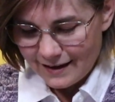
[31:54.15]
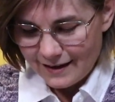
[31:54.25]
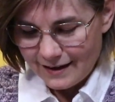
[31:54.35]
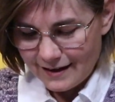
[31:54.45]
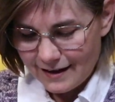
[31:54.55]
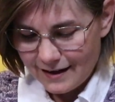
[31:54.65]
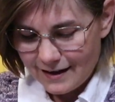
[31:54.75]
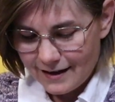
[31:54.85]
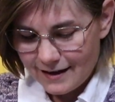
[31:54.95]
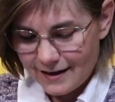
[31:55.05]

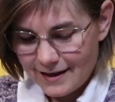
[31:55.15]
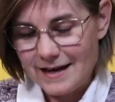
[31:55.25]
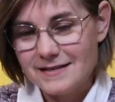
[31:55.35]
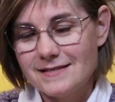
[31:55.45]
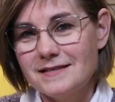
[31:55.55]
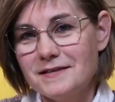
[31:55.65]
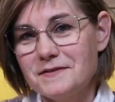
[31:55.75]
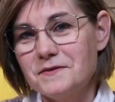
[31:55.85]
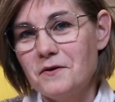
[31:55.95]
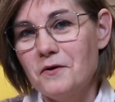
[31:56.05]
Yes,
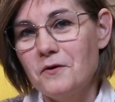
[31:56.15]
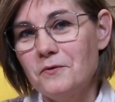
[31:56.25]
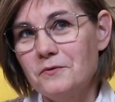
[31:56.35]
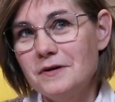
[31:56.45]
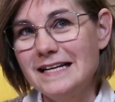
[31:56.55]
so